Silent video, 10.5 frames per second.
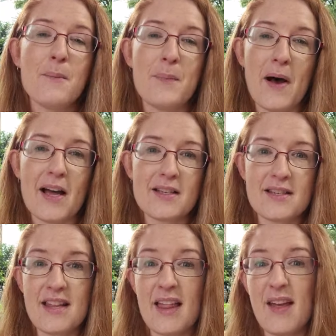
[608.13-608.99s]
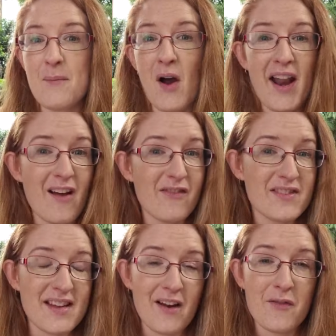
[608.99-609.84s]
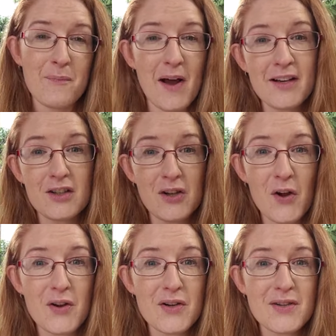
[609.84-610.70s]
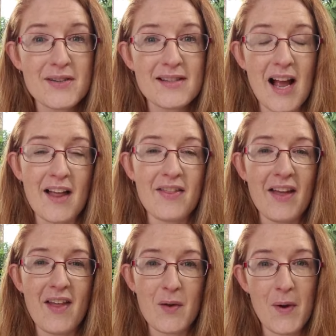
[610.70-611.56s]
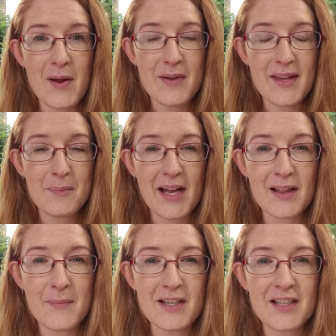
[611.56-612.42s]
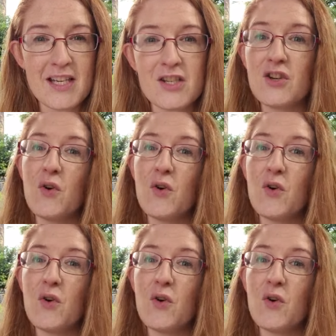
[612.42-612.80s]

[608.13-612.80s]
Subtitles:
but that they might have a set of mud clothes that they wear when they're playing the mud kitchen,